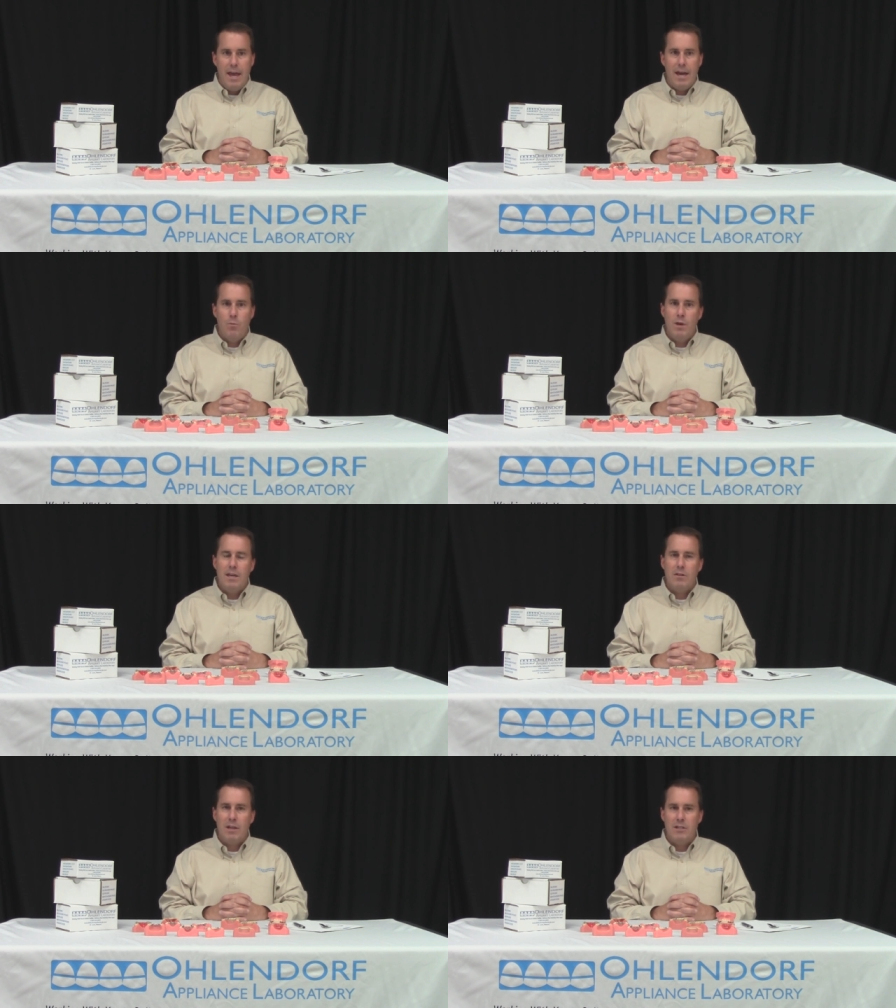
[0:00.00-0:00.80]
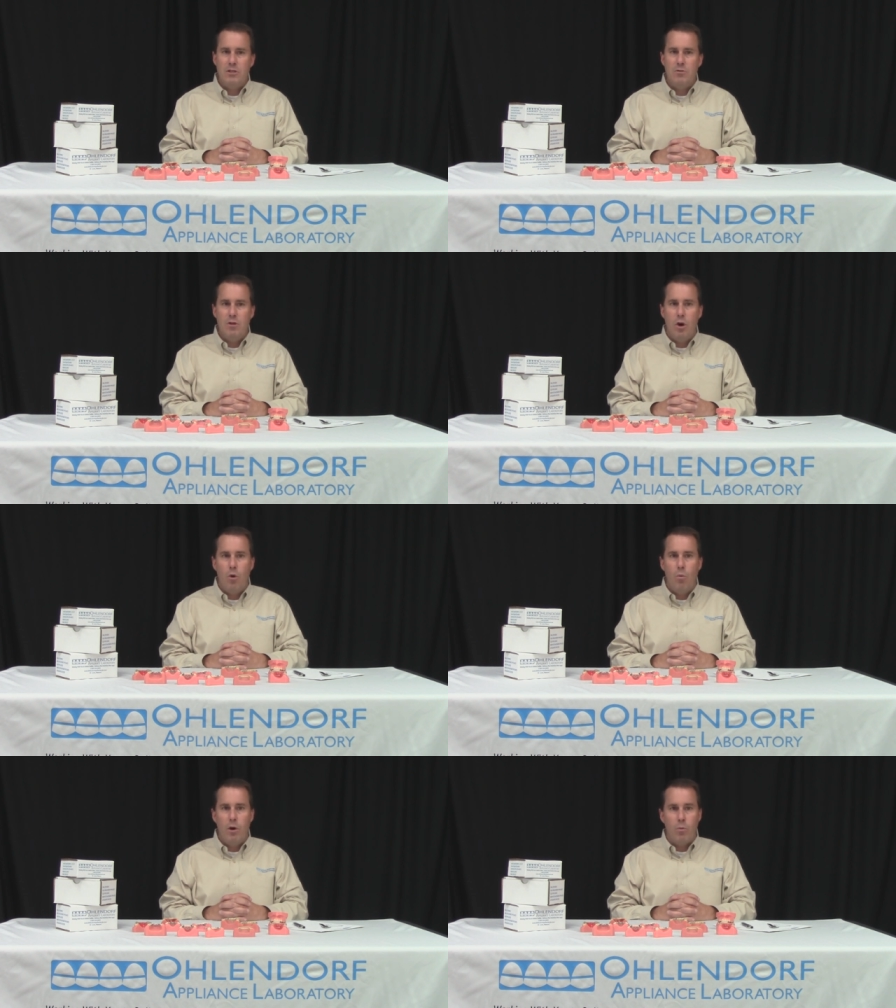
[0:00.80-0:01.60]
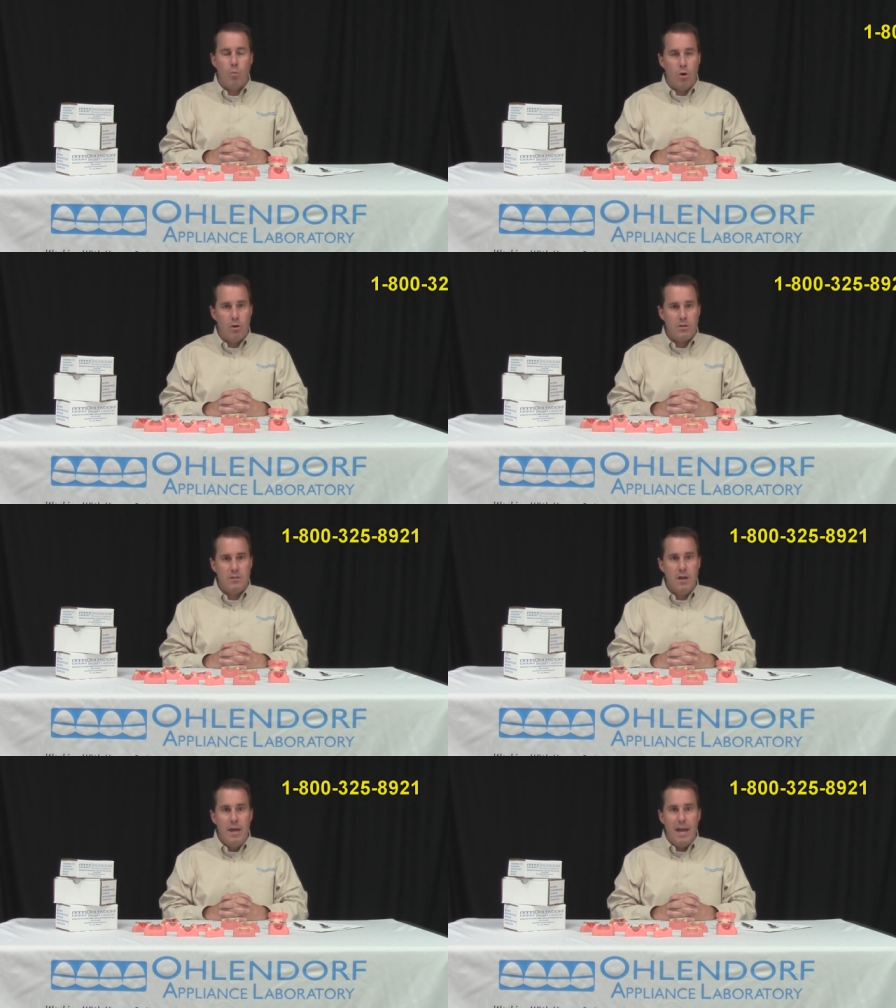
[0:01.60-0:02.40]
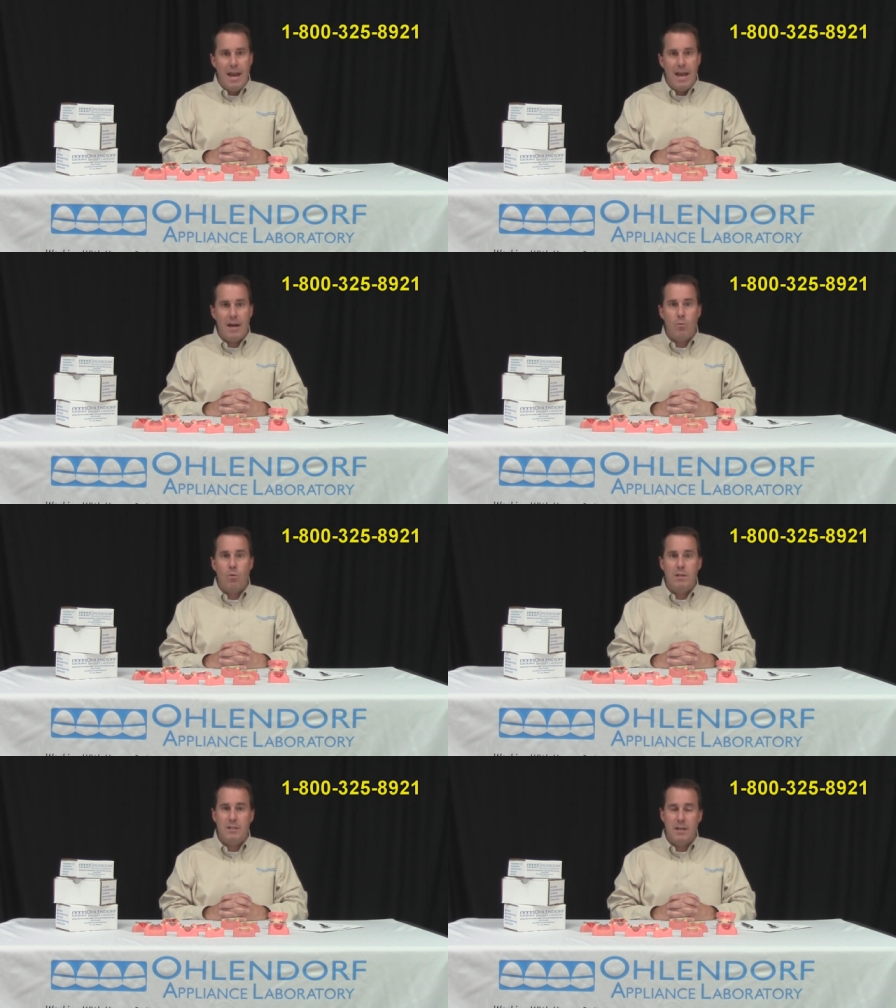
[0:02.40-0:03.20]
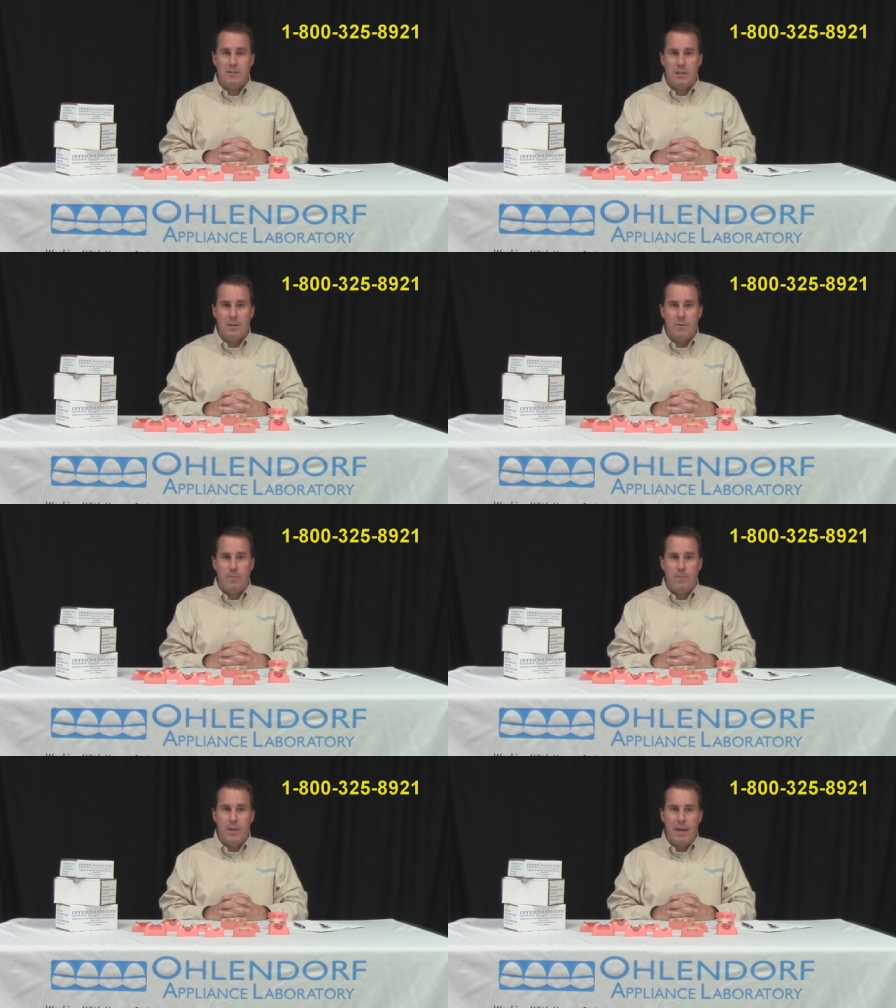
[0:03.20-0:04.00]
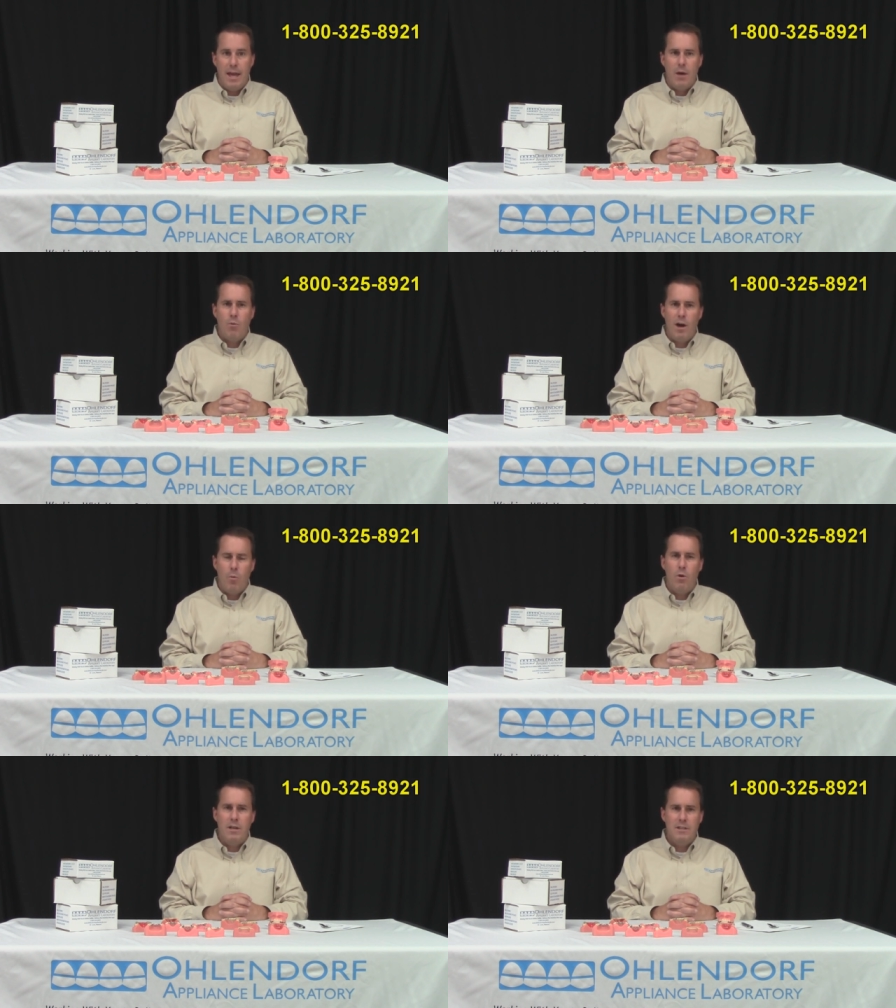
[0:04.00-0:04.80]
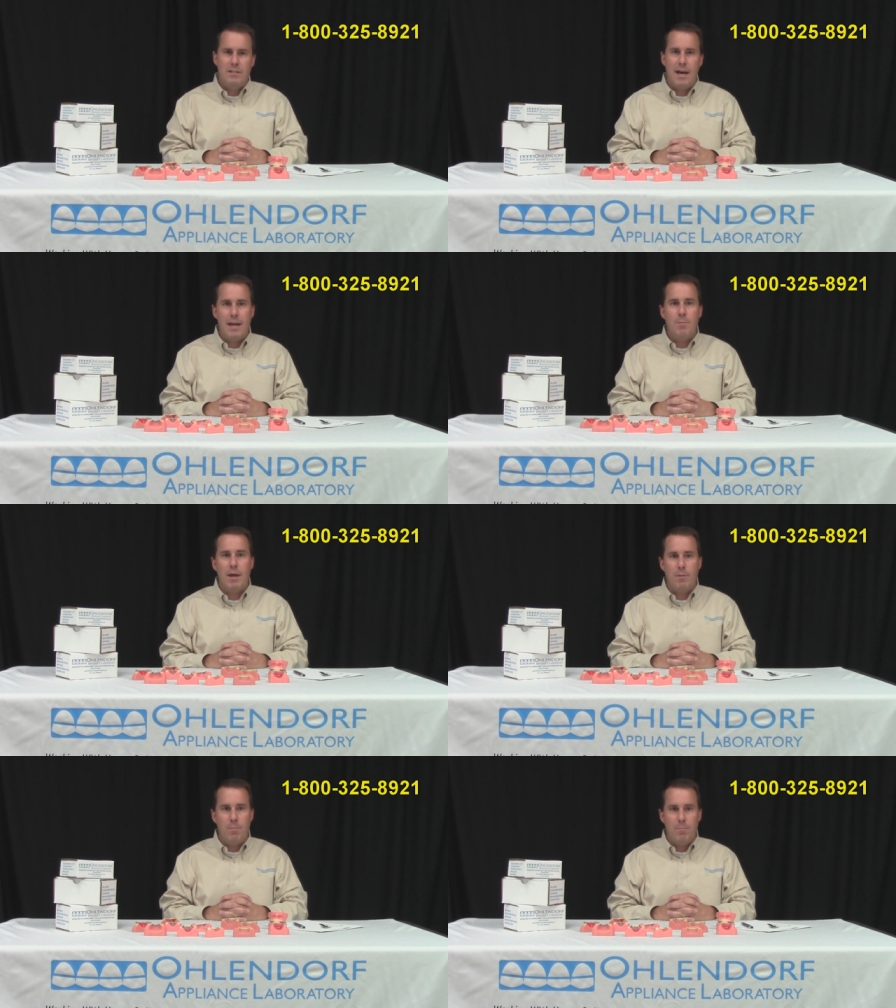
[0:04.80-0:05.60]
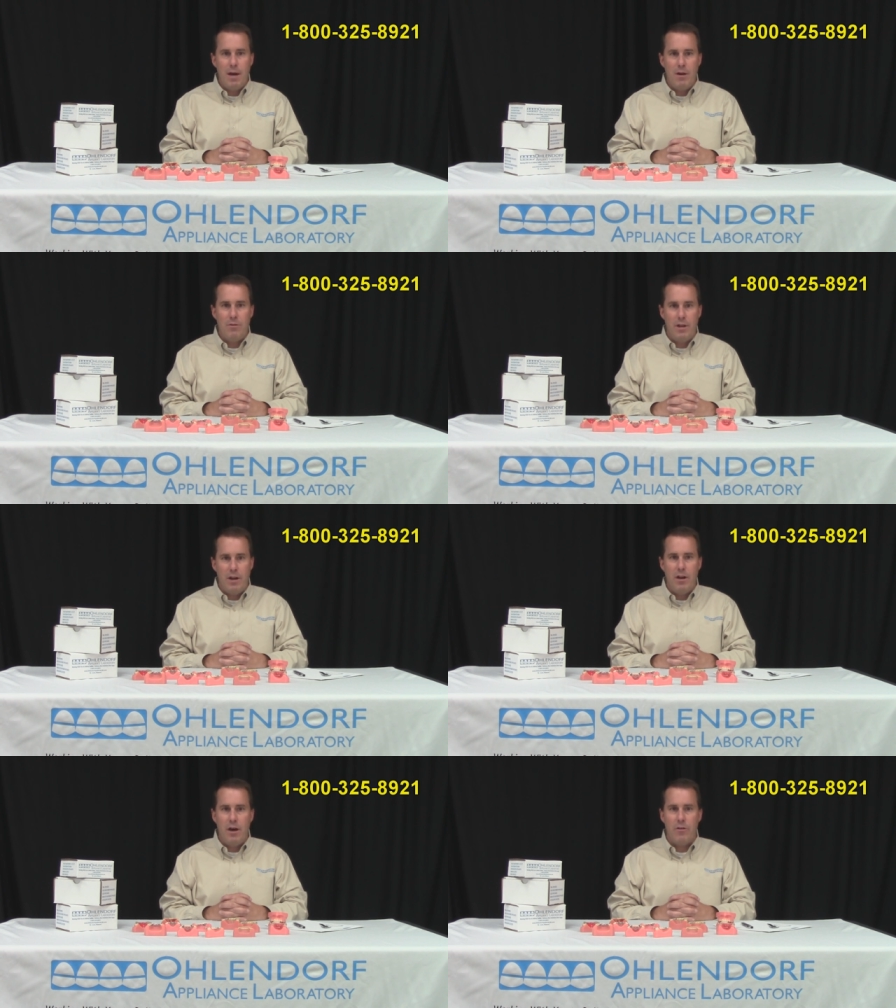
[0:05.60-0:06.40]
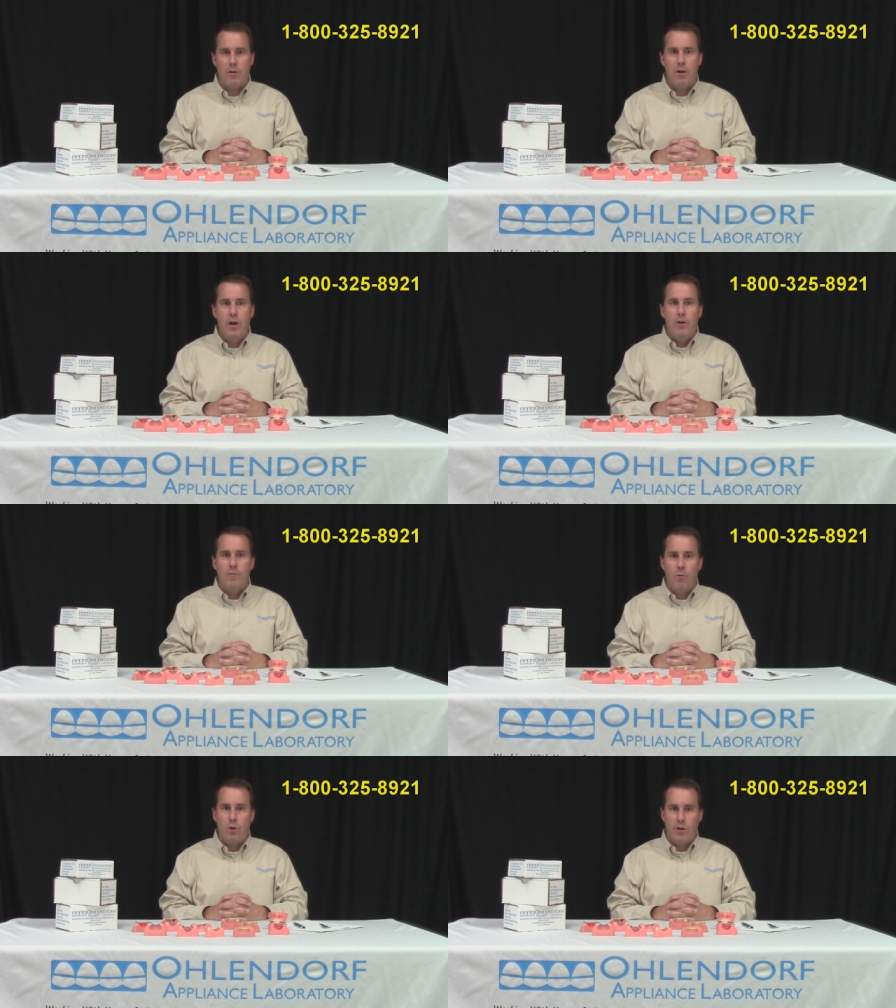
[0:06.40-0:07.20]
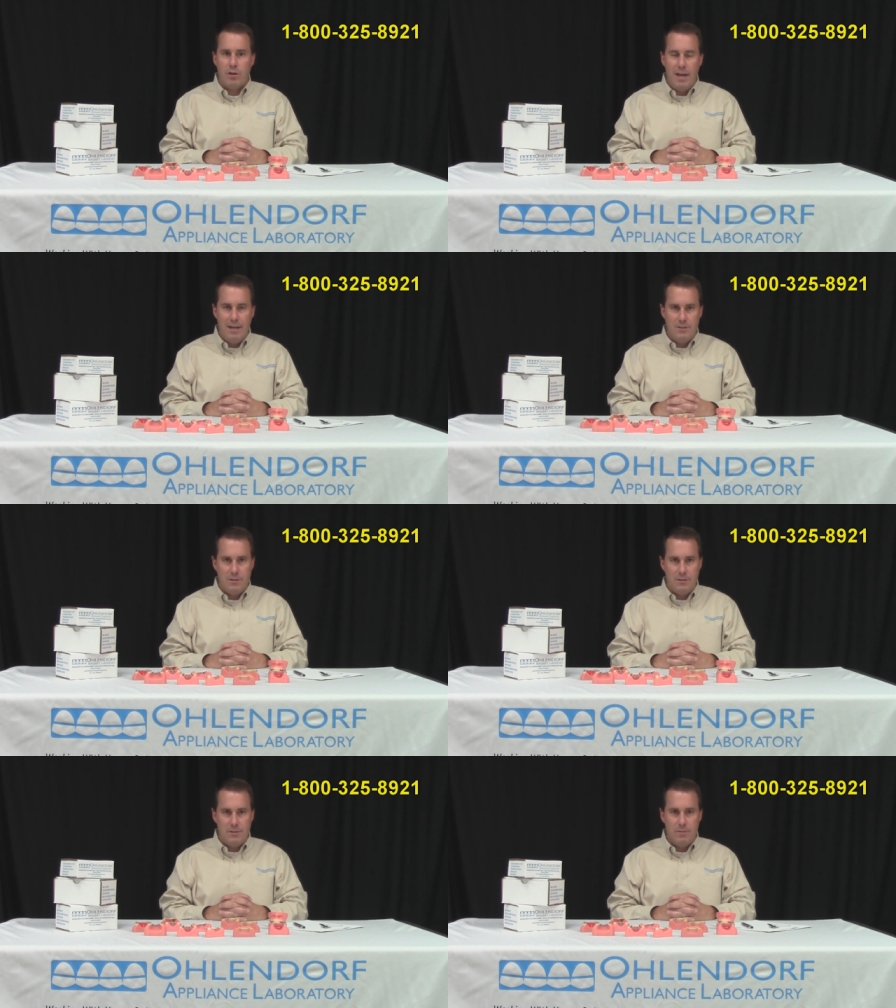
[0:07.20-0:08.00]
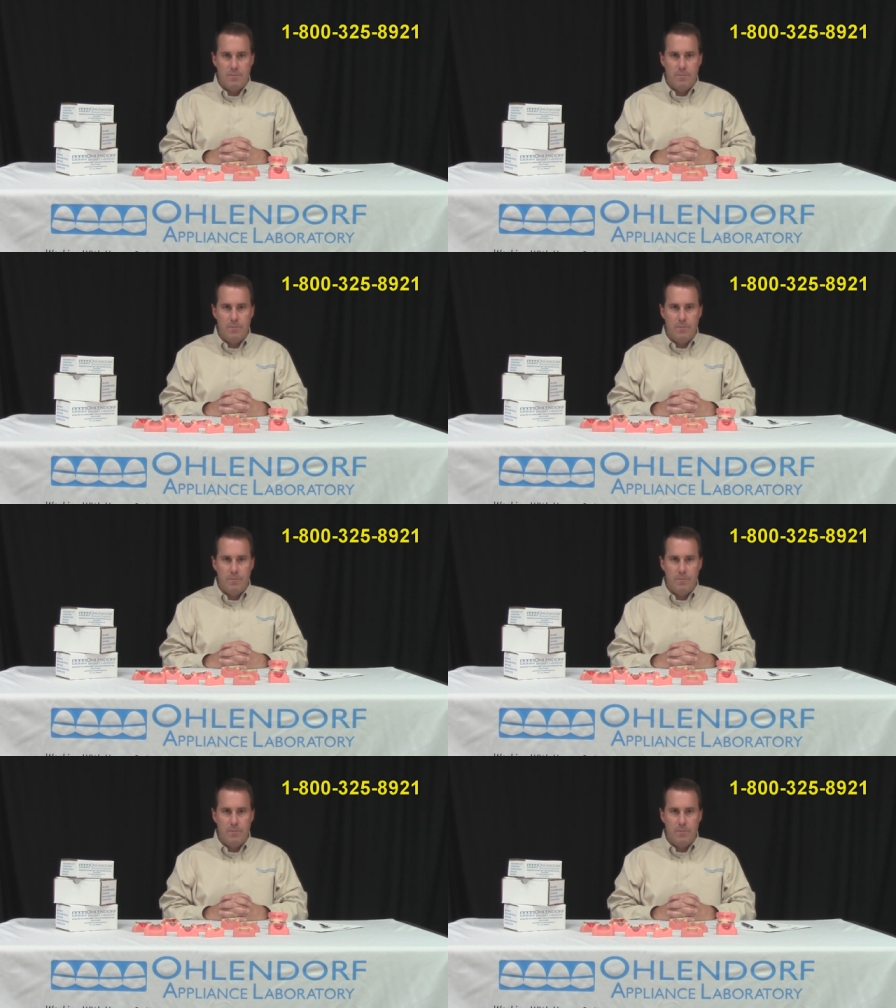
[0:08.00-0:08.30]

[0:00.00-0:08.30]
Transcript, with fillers: and we can let you know what works and what doesn't, and why one design may be better than another for your cases.